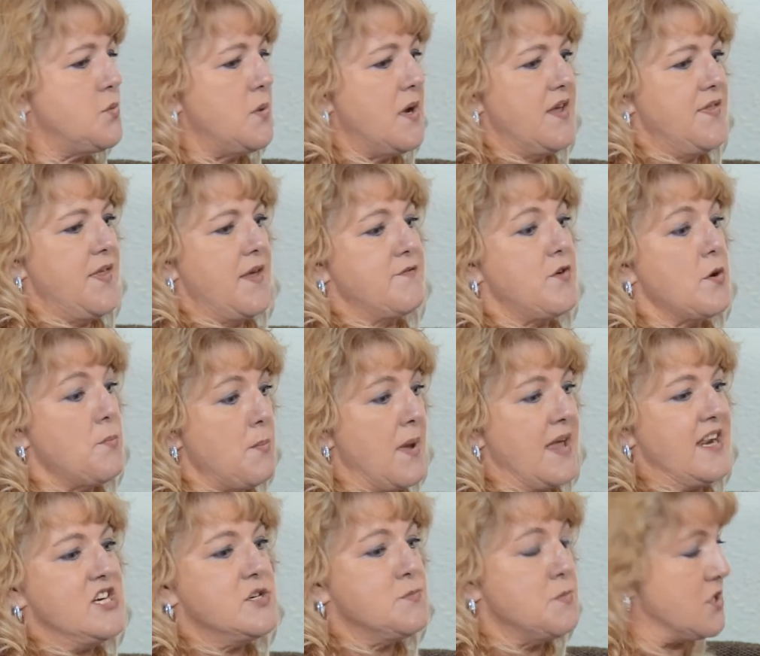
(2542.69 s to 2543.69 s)
where they've got
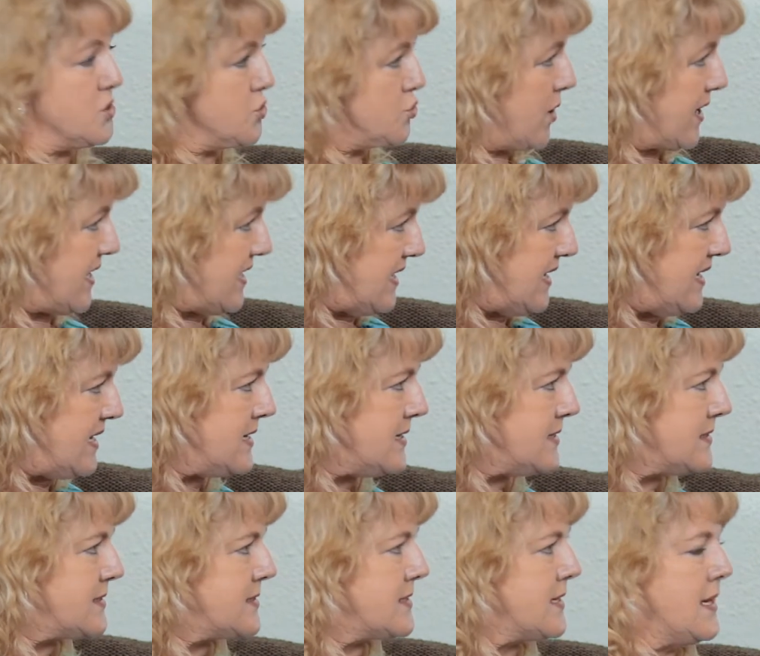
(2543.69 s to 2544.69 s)
management
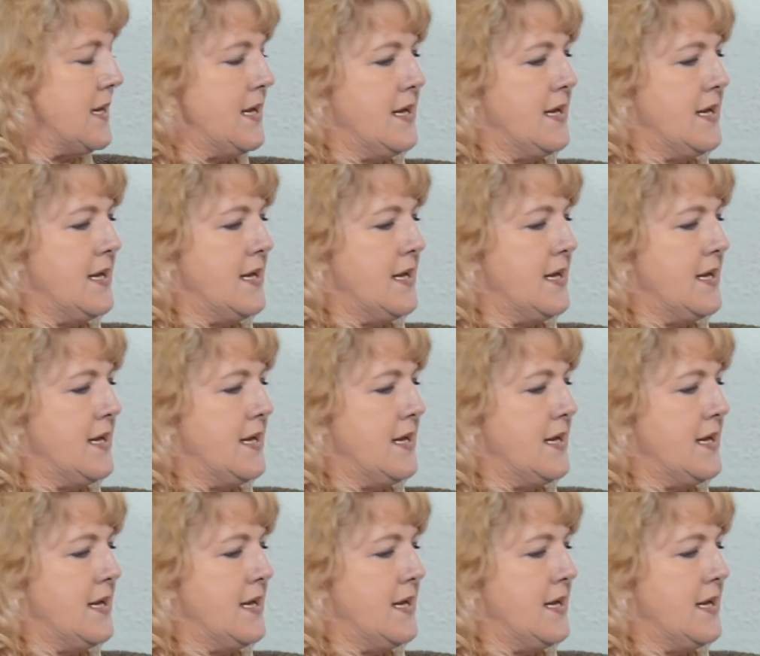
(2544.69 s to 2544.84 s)
trainees